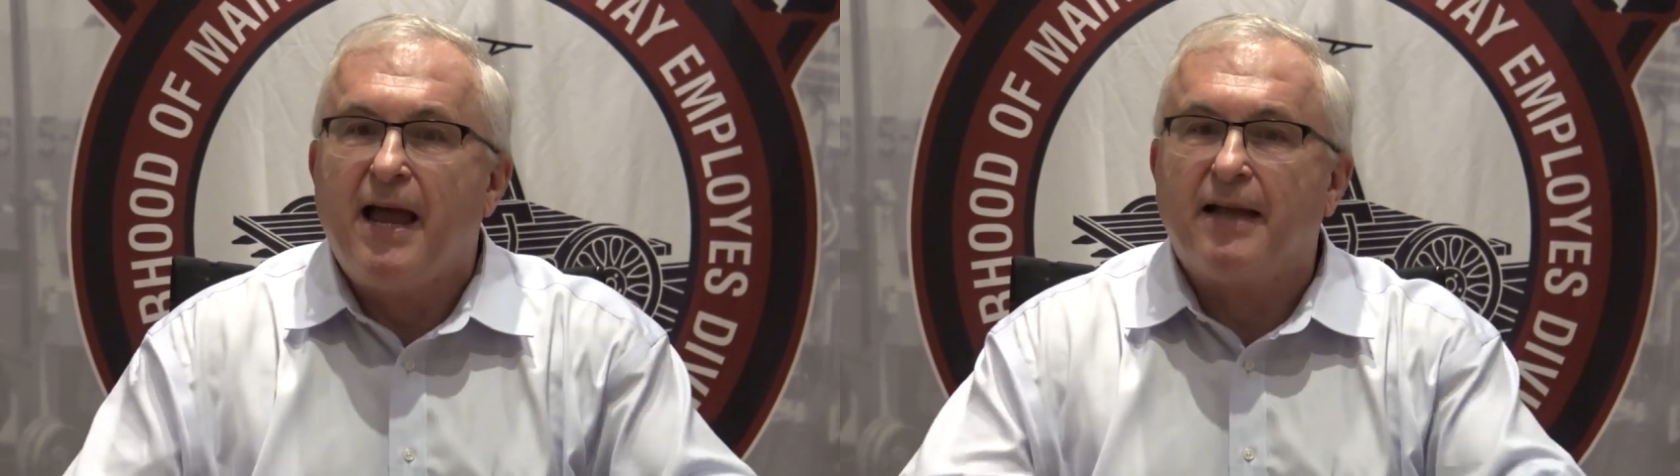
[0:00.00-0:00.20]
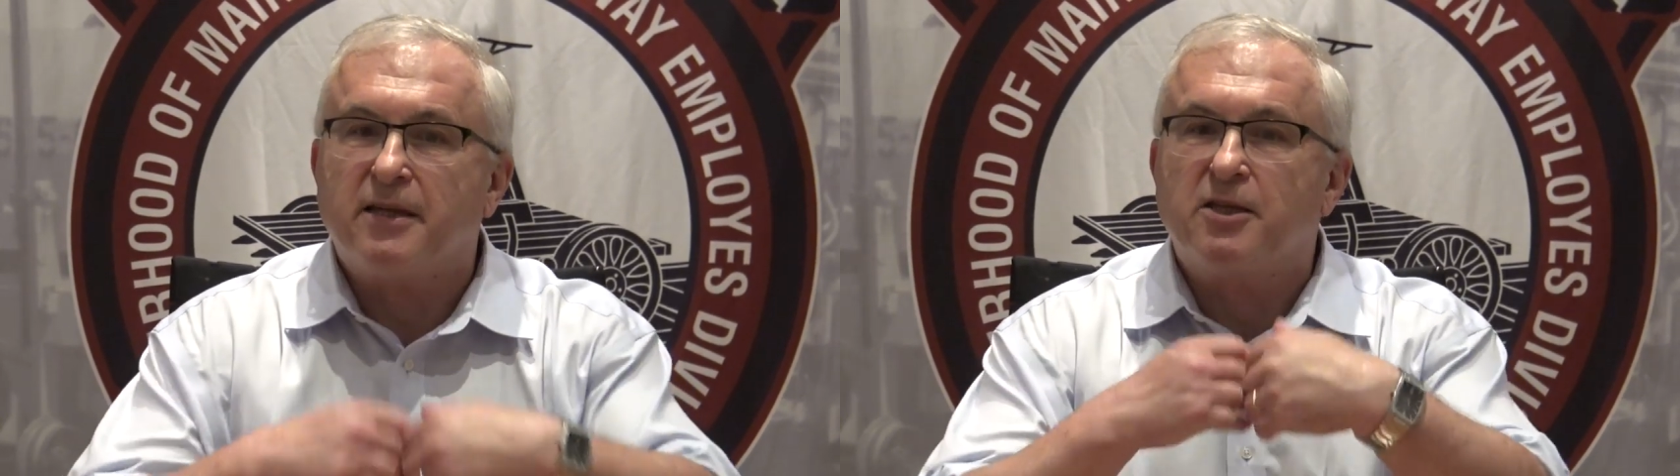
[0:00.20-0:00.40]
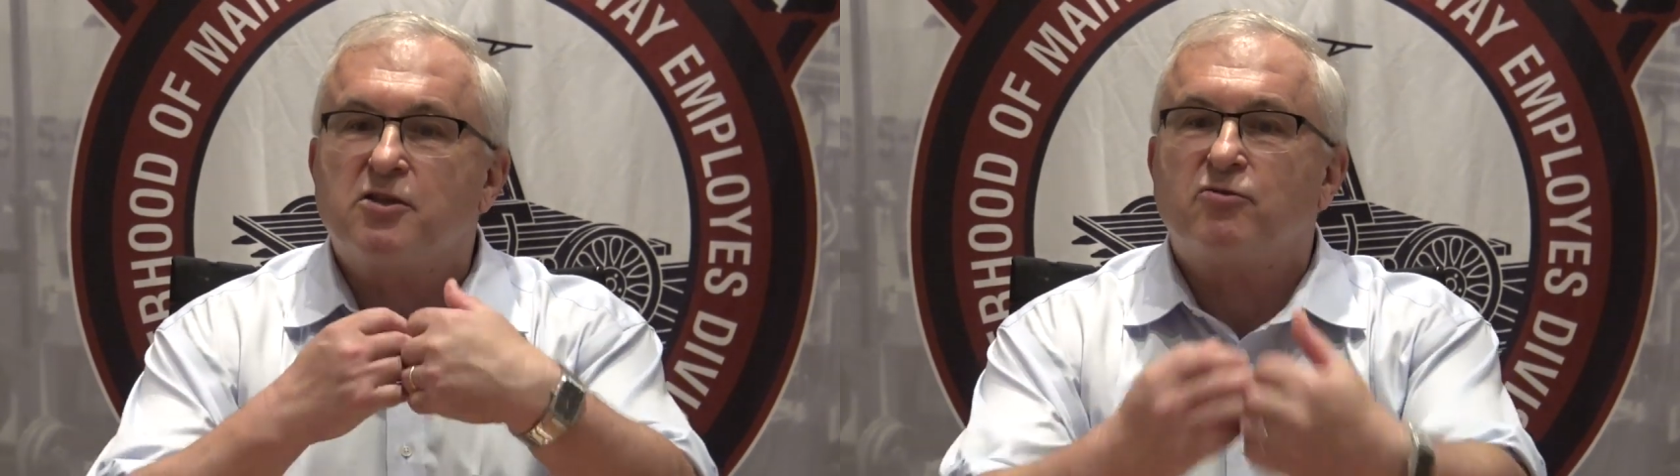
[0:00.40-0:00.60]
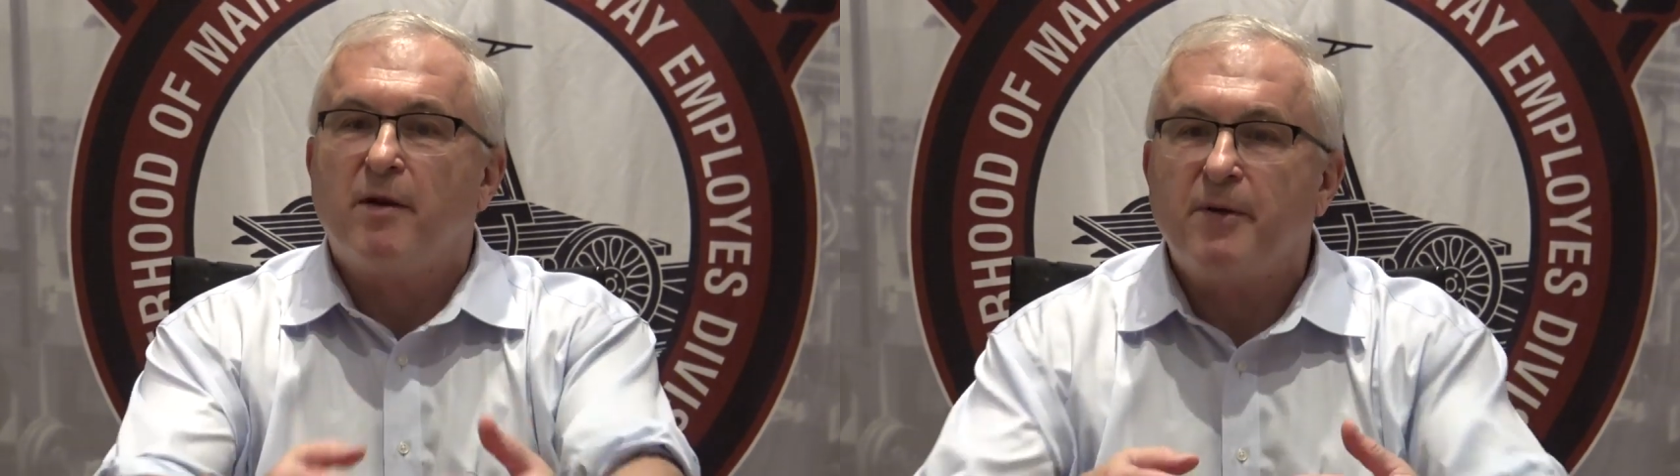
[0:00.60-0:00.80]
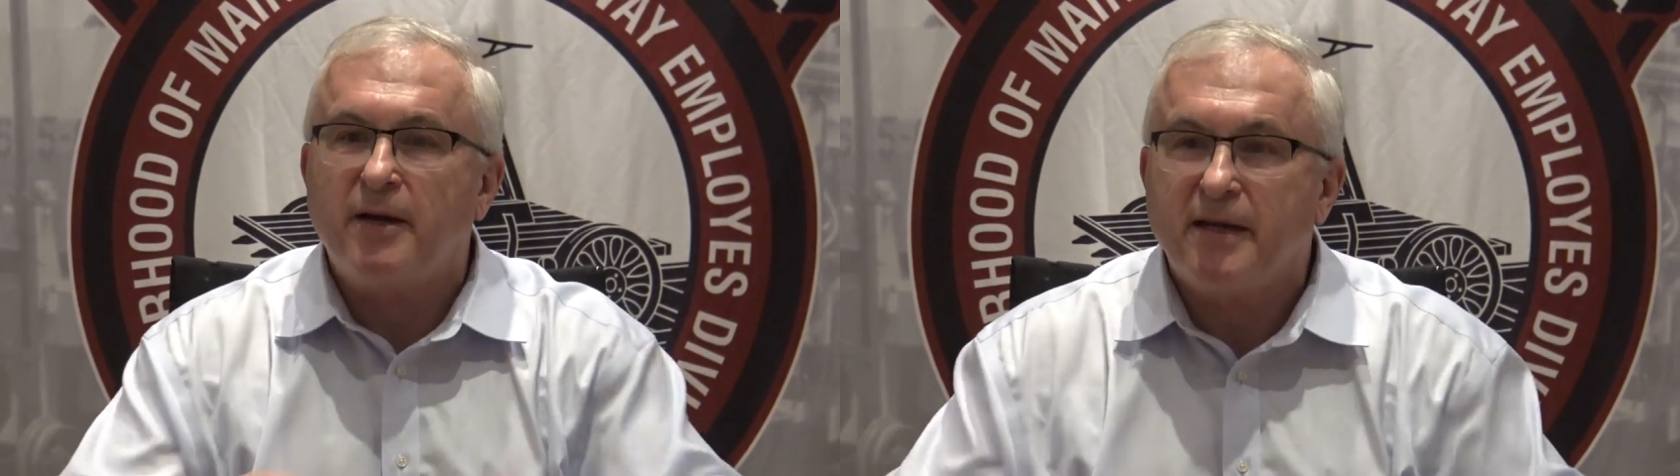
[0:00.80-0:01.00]
and to
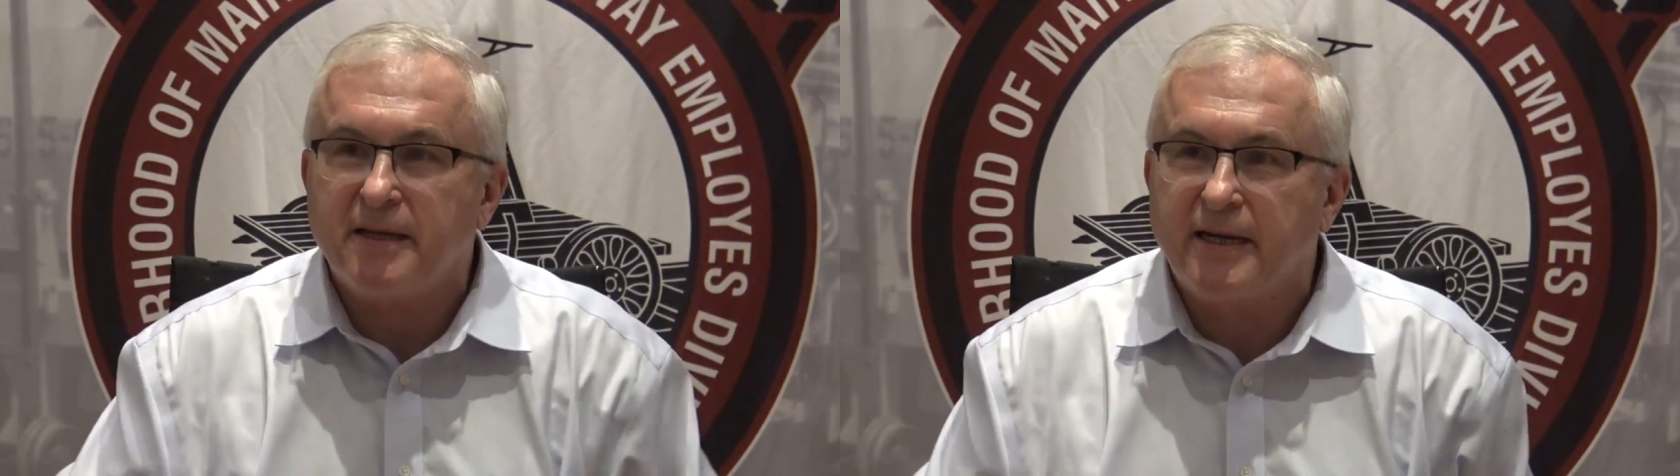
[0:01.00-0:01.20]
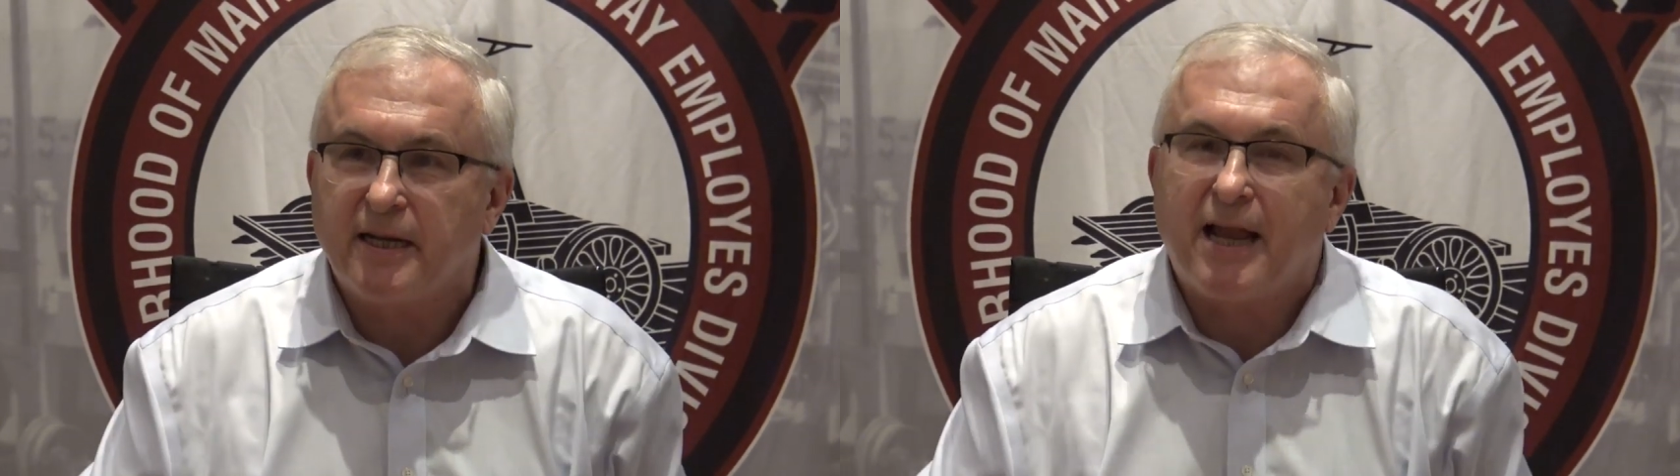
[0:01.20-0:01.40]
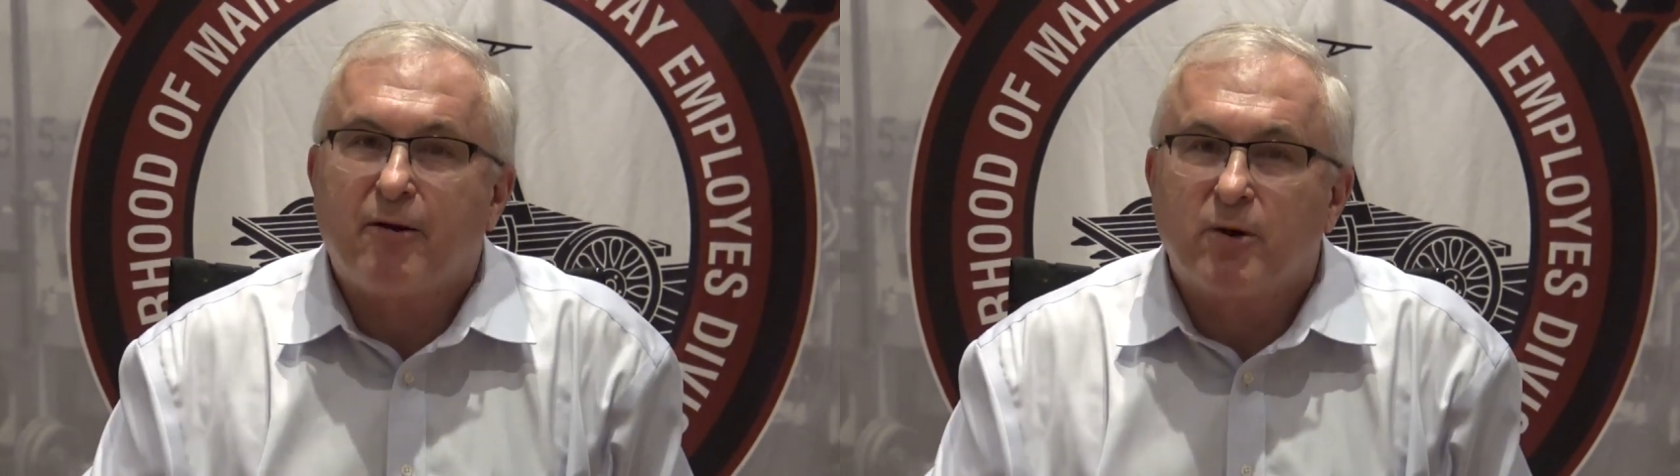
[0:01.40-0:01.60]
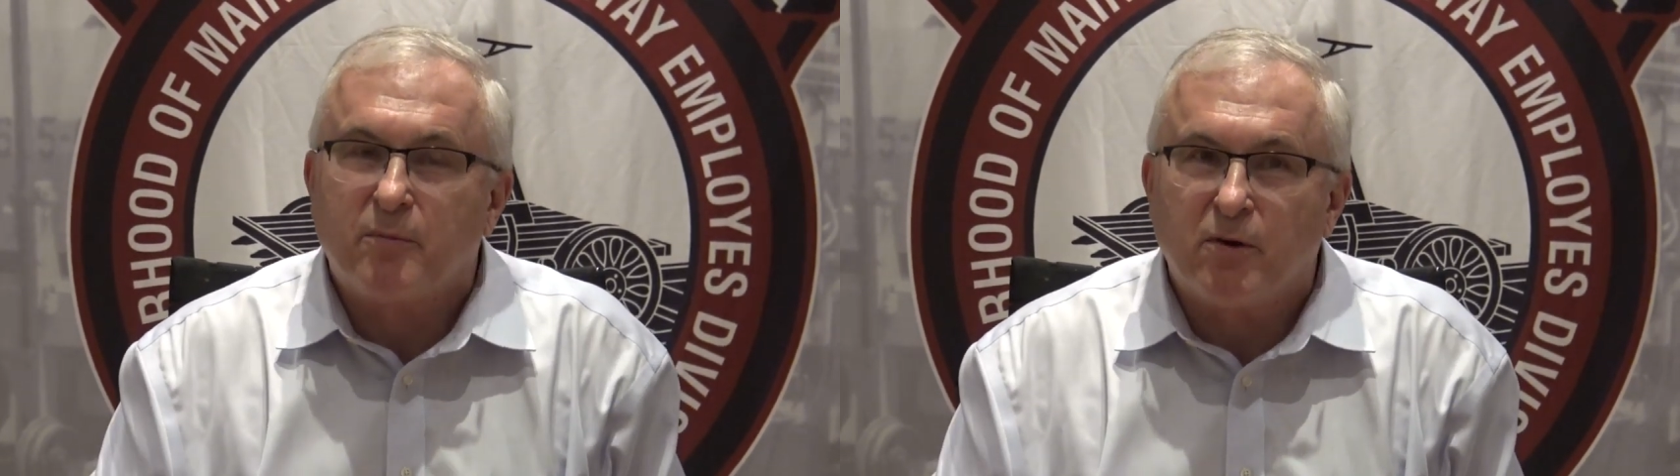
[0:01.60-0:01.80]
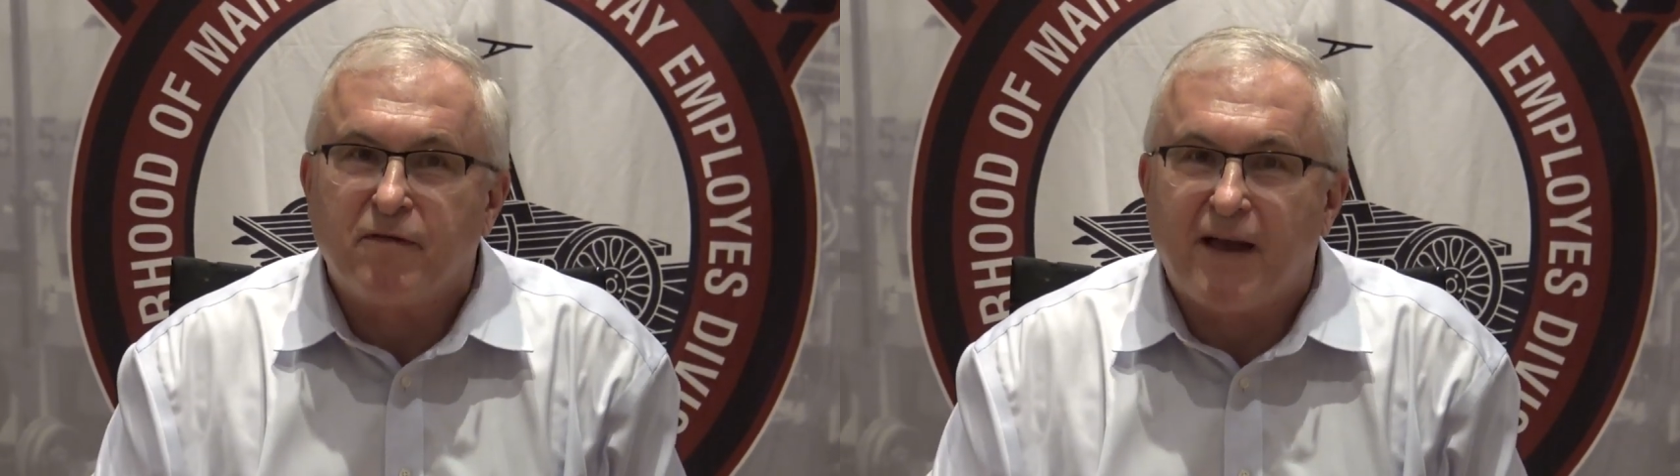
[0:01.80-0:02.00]
distribute it in an
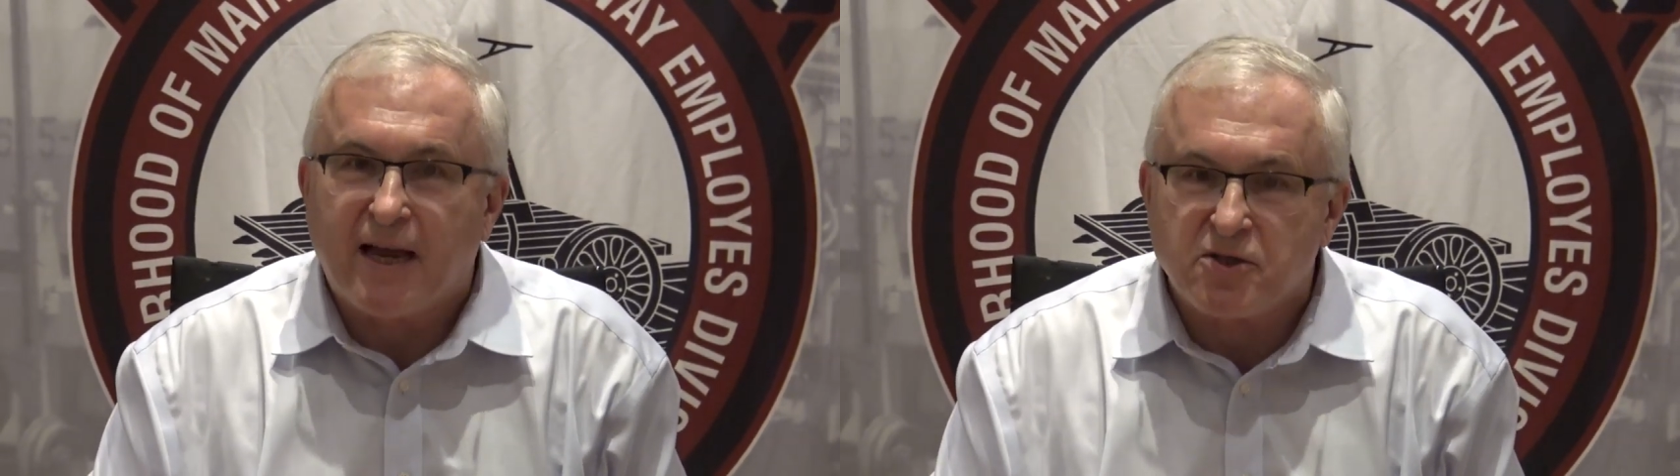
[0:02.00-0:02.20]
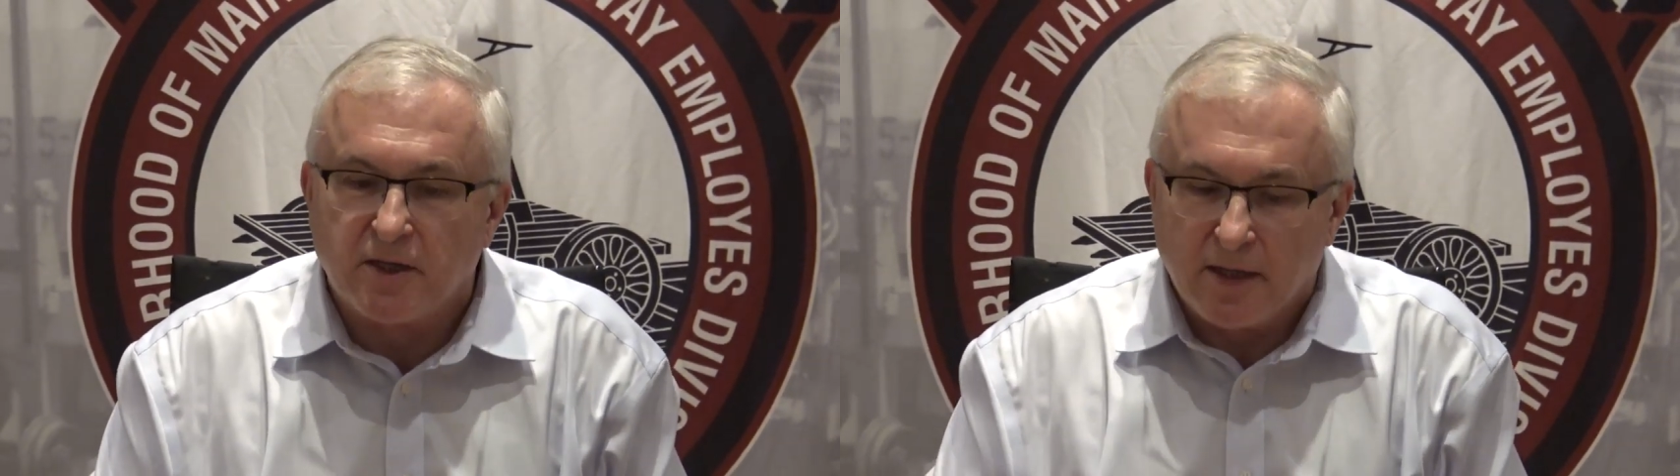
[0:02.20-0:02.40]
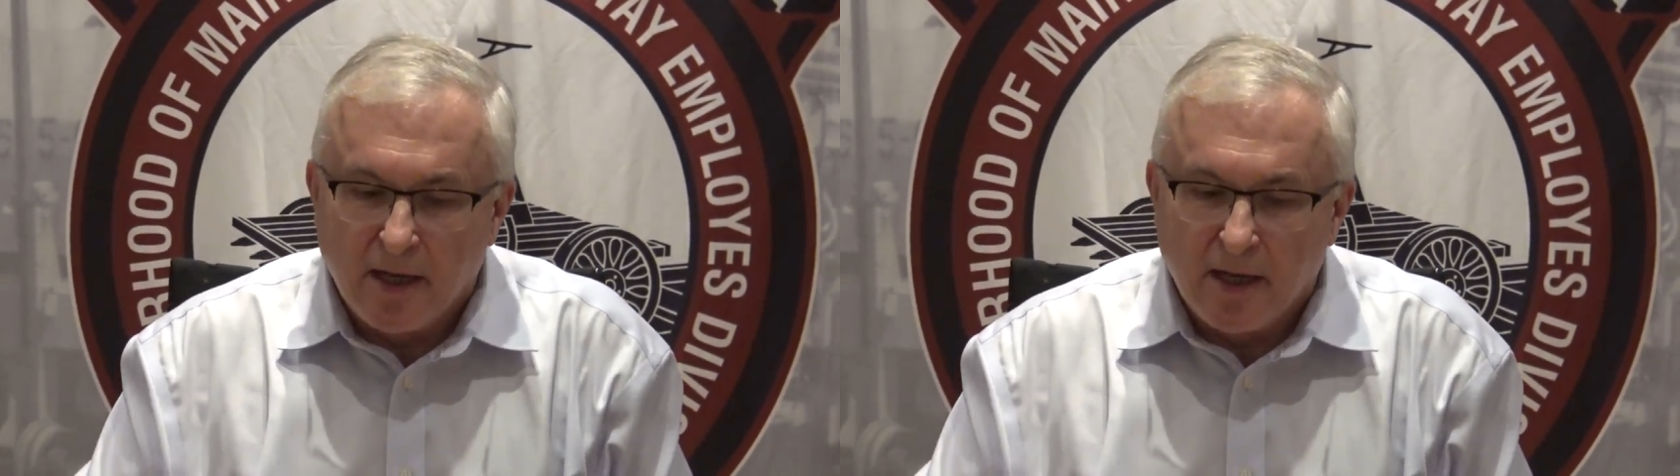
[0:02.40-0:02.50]
equitable fashion.